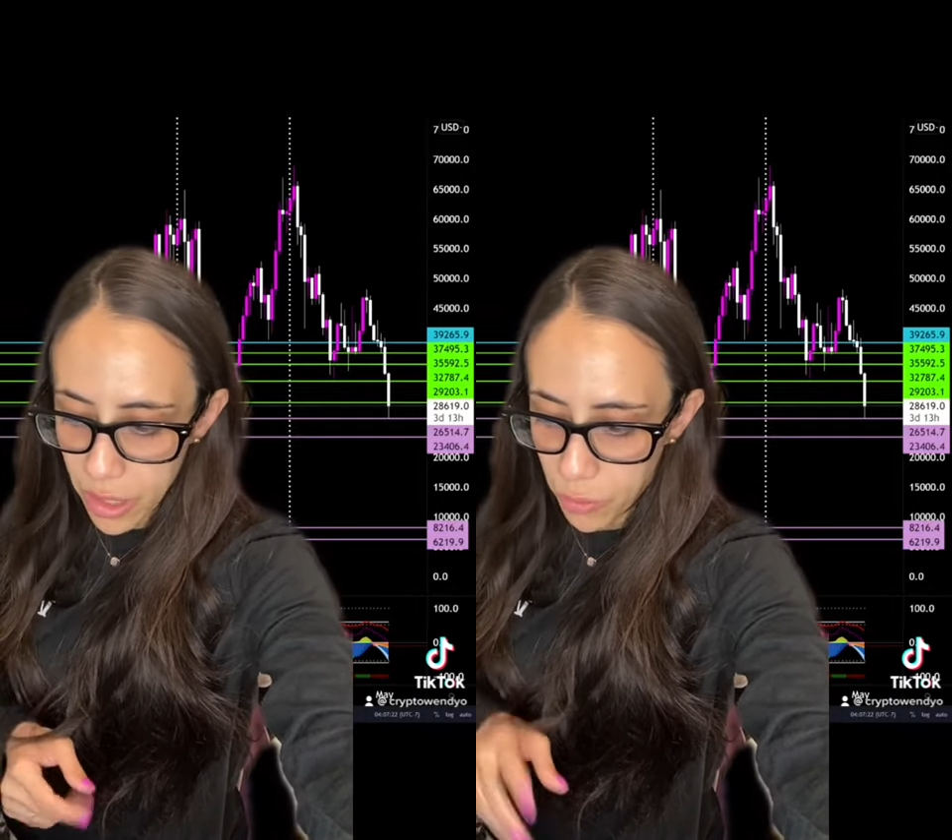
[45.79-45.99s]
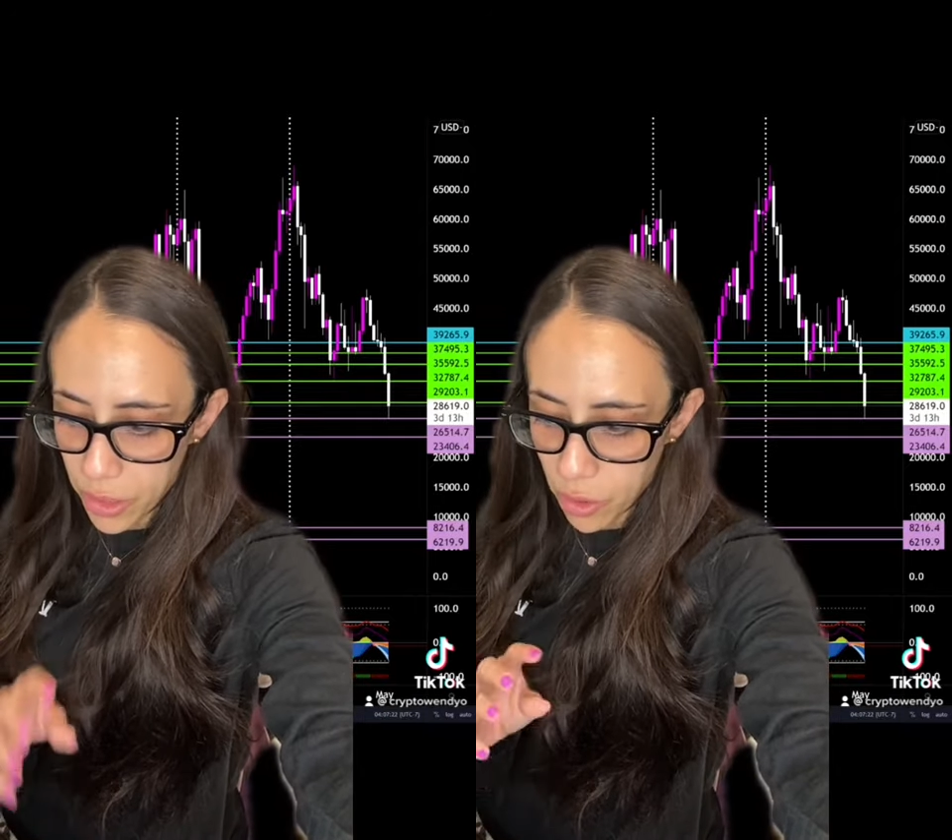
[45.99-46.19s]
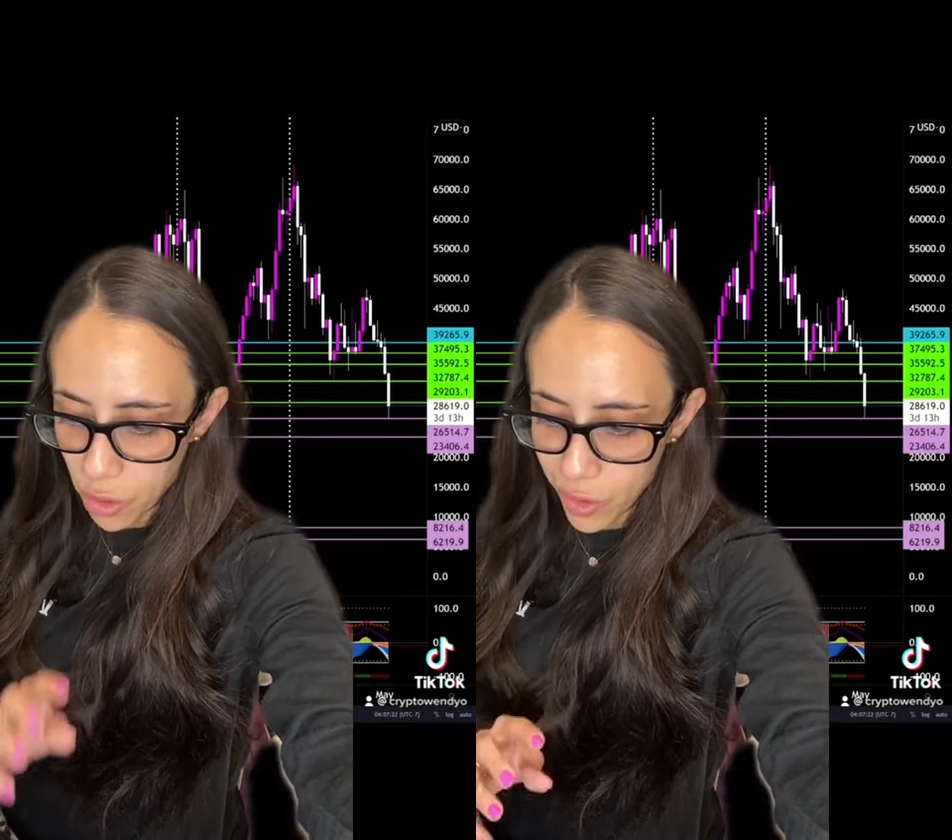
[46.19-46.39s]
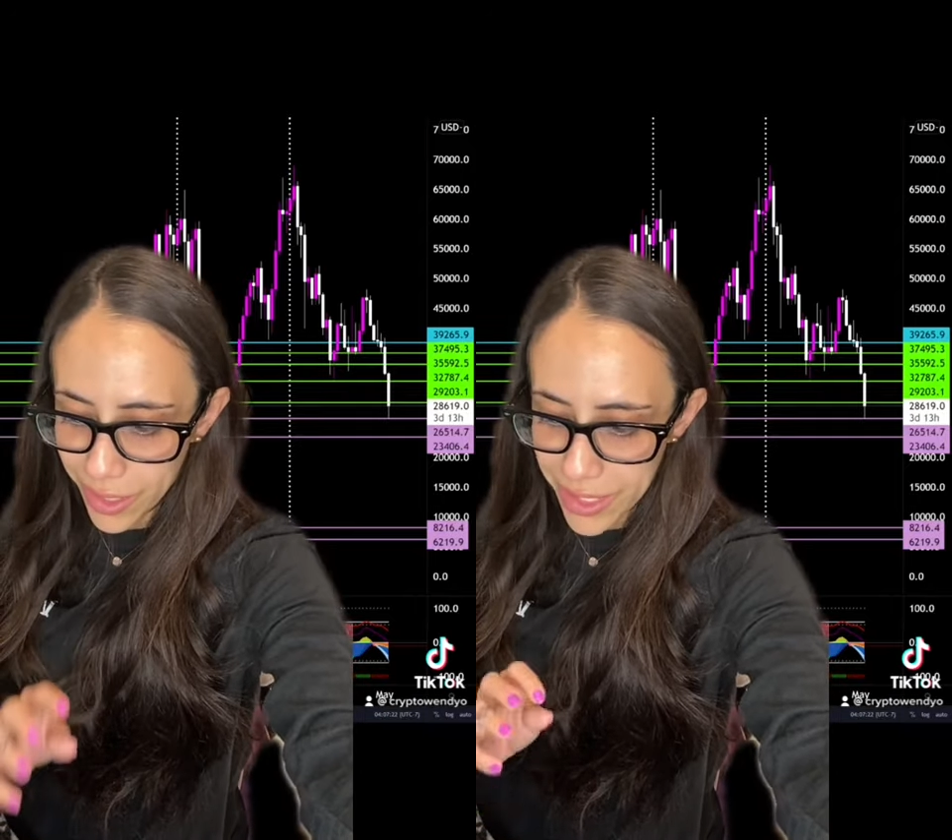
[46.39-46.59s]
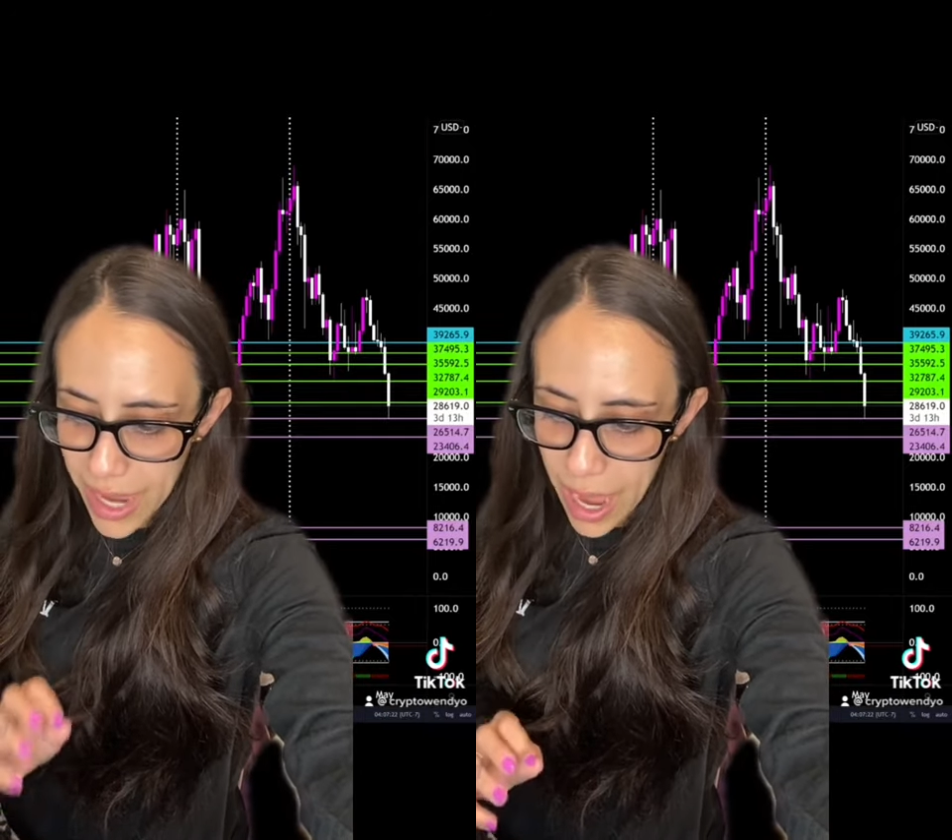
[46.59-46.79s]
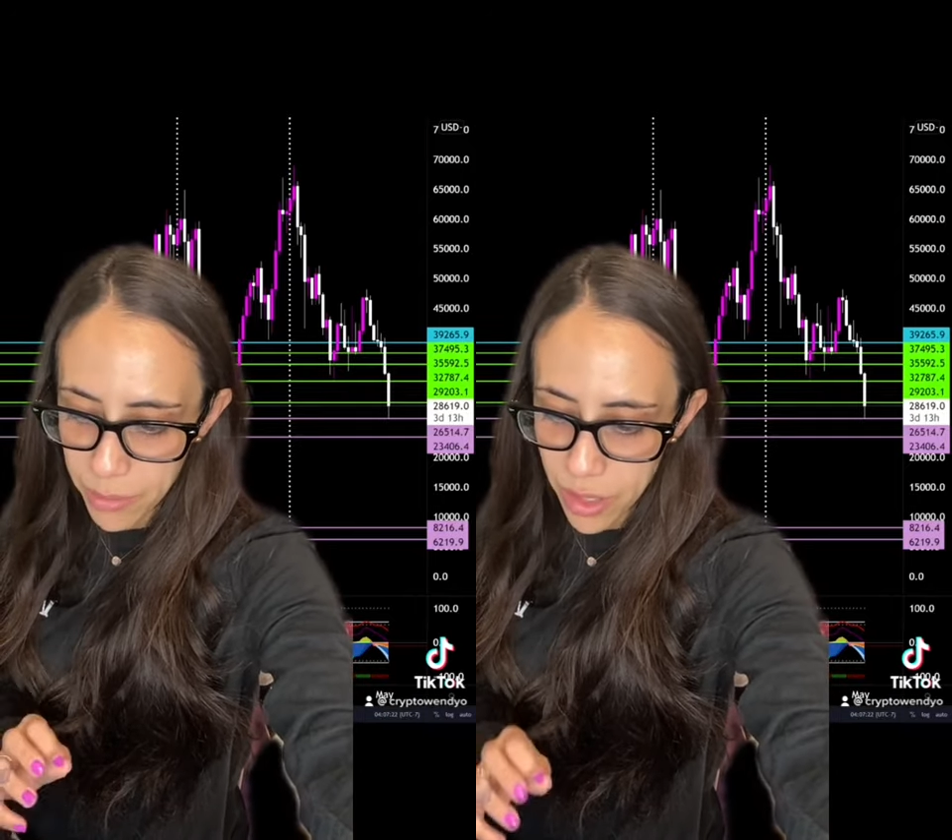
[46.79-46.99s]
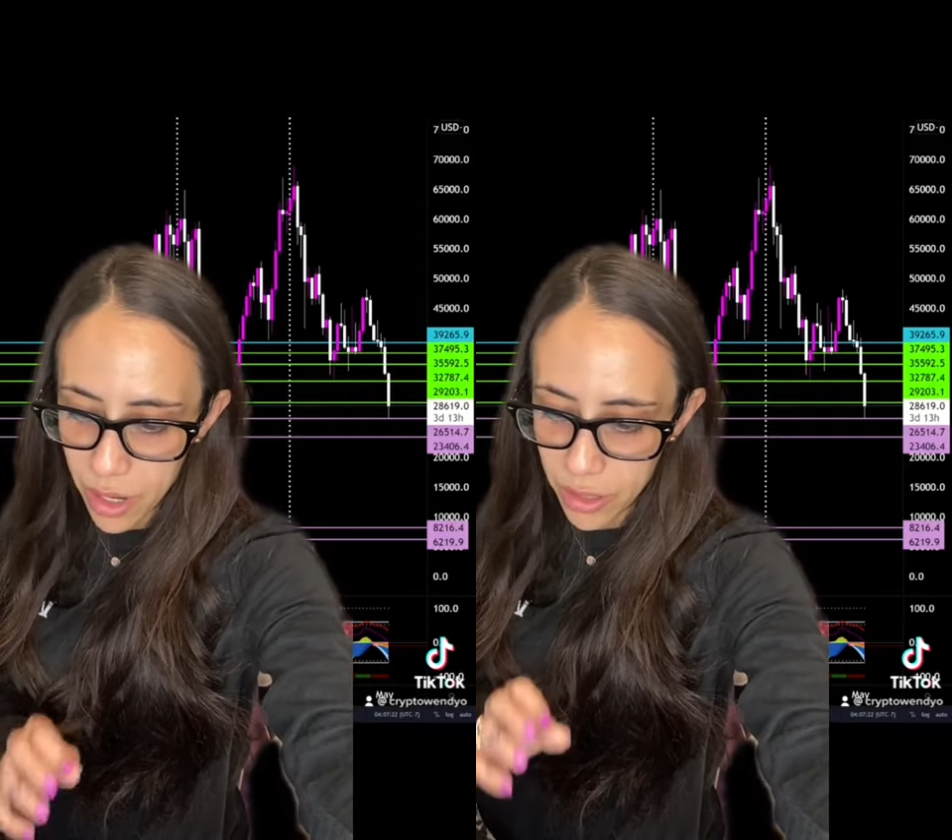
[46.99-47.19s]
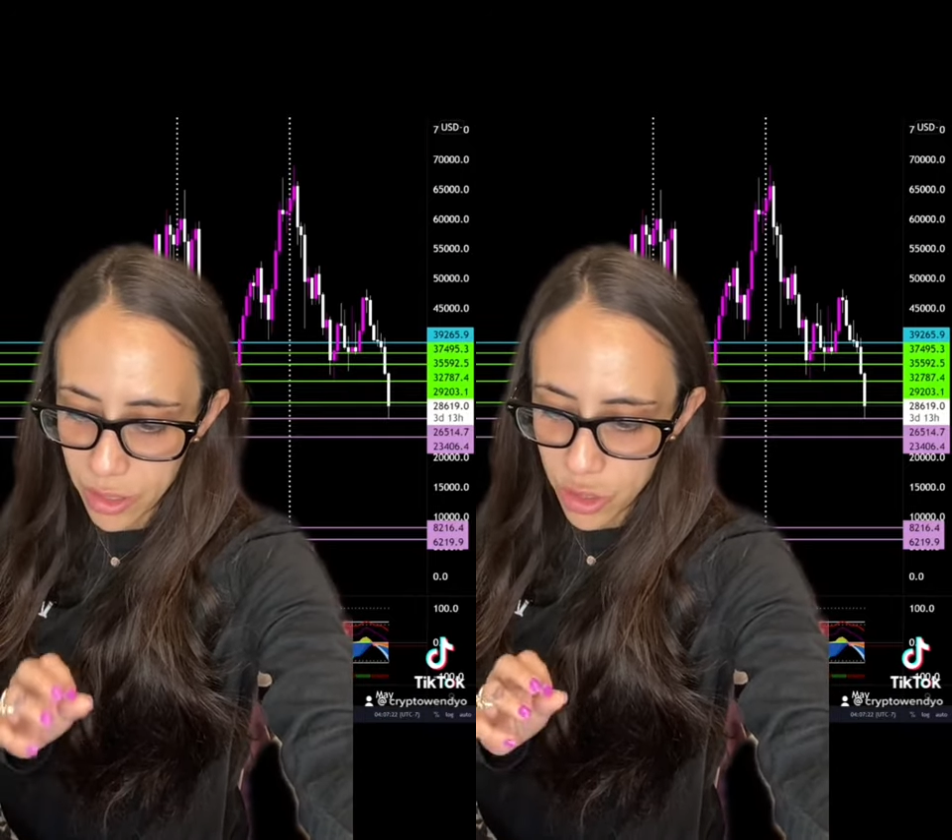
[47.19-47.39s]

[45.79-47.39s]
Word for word: and we currently tapped on